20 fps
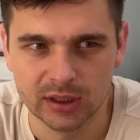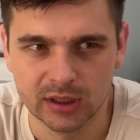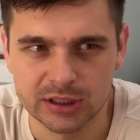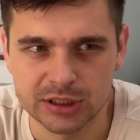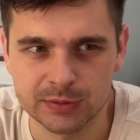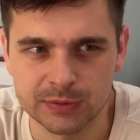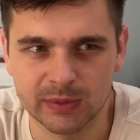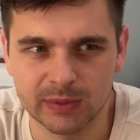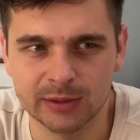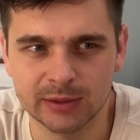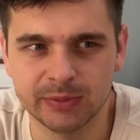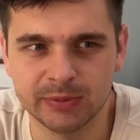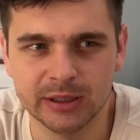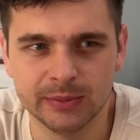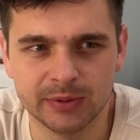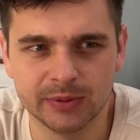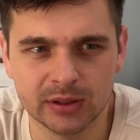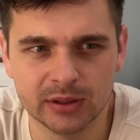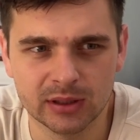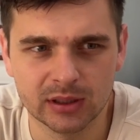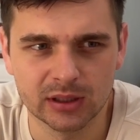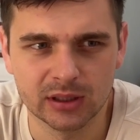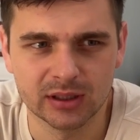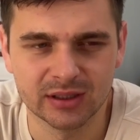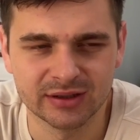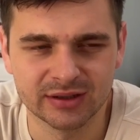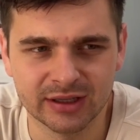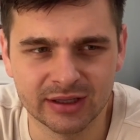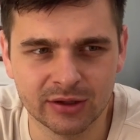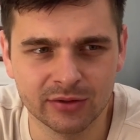Smart people,
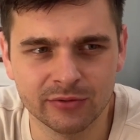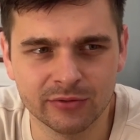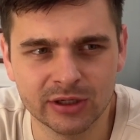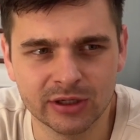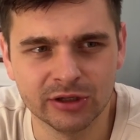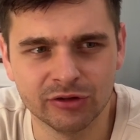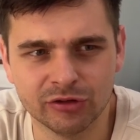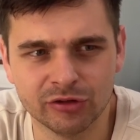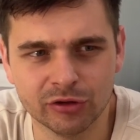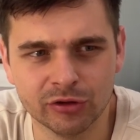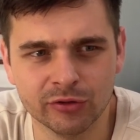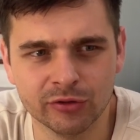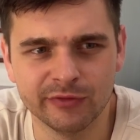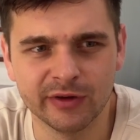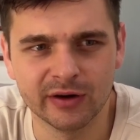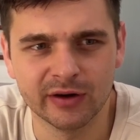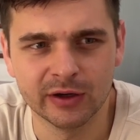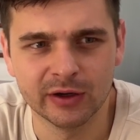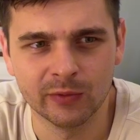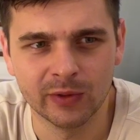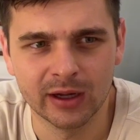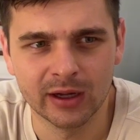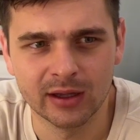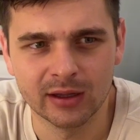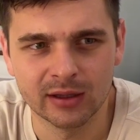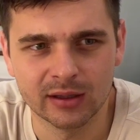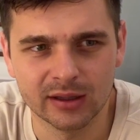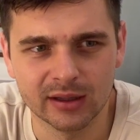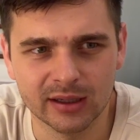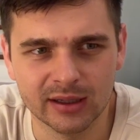they don't really do very
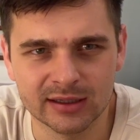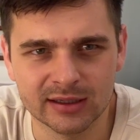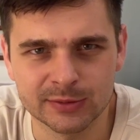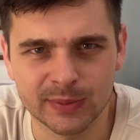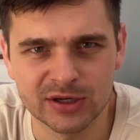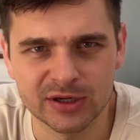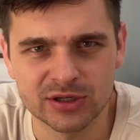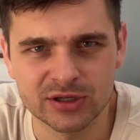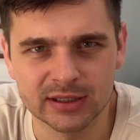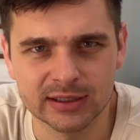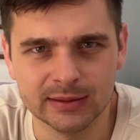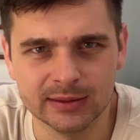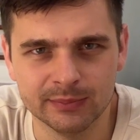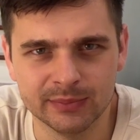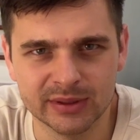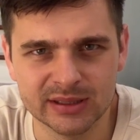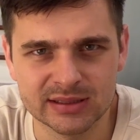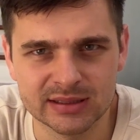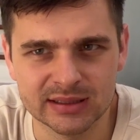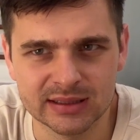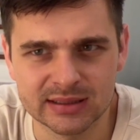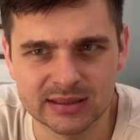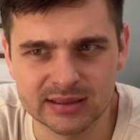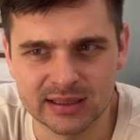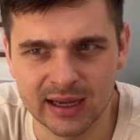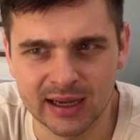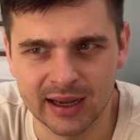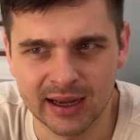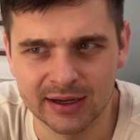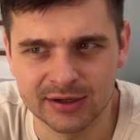well, especially in business
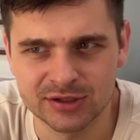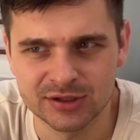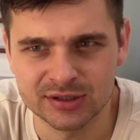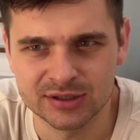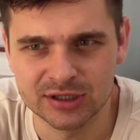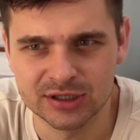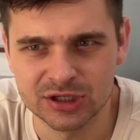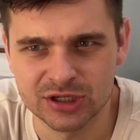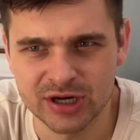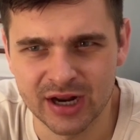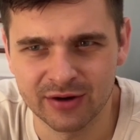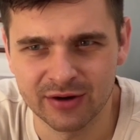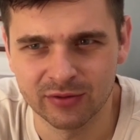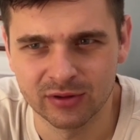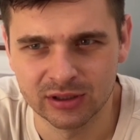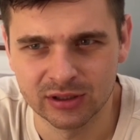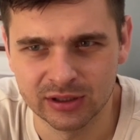and just in general in